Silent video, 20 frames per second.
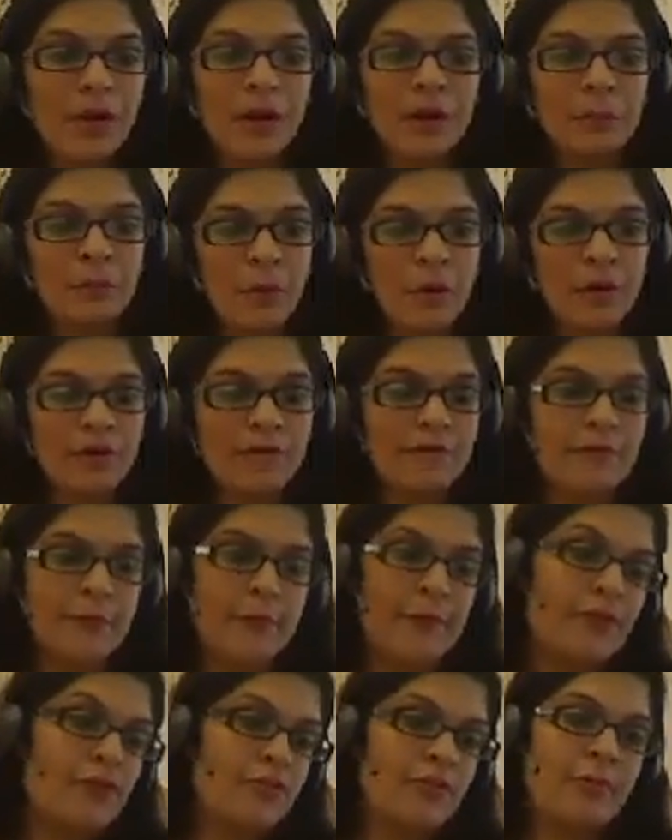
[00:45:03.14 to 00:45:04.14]
more
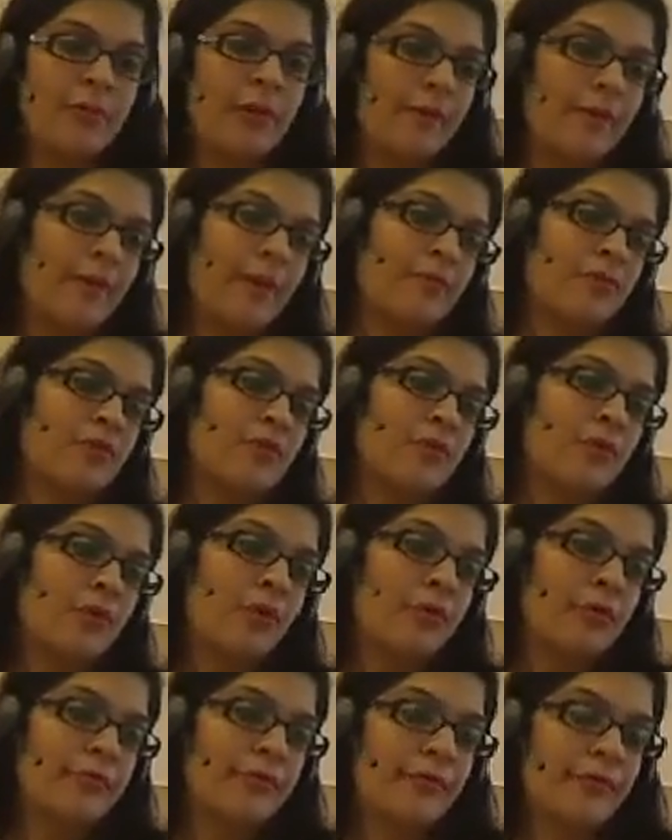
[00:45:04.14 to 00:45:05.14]
information about them. So you
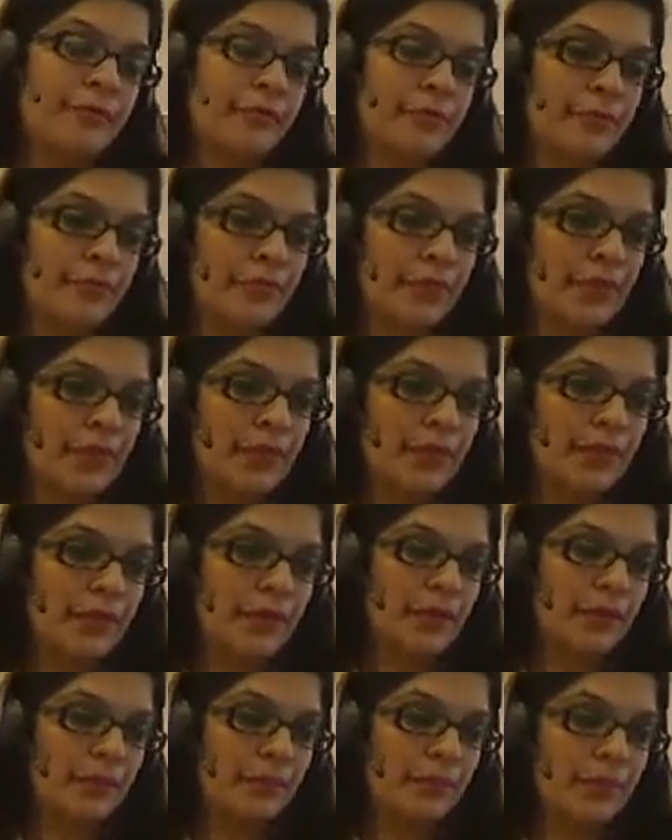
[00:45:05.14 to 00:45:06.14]
could also review the
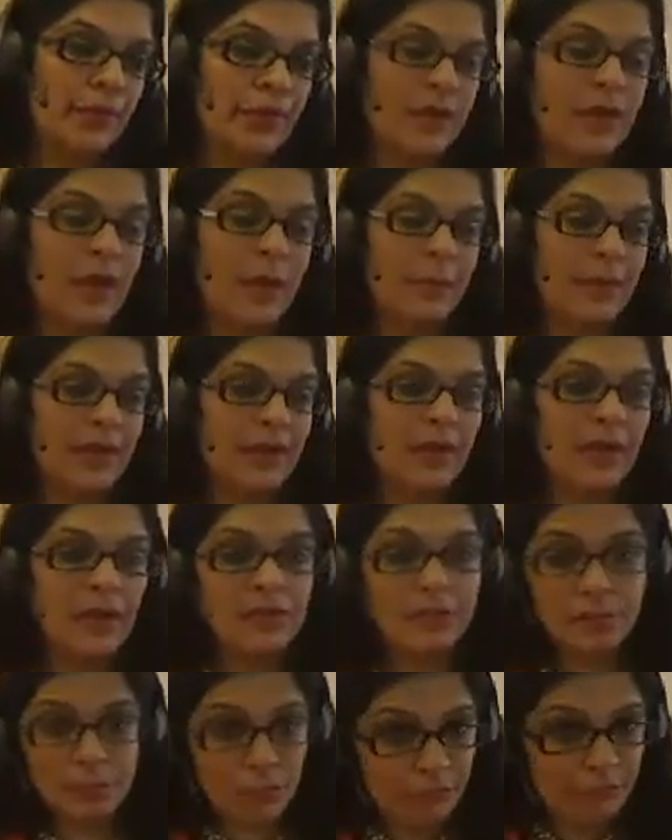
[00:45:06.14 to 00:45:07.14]
incoming
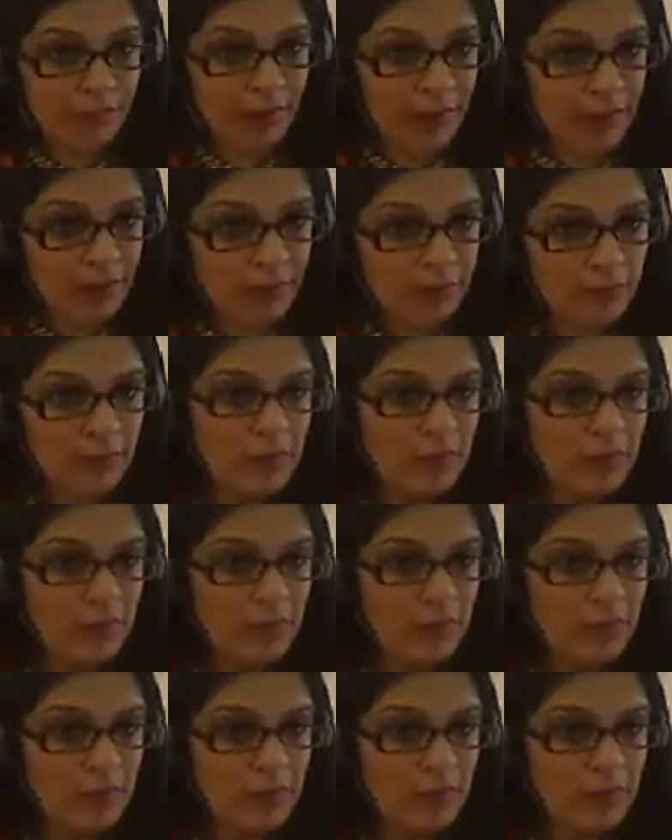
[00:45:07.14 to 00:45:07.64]
class profile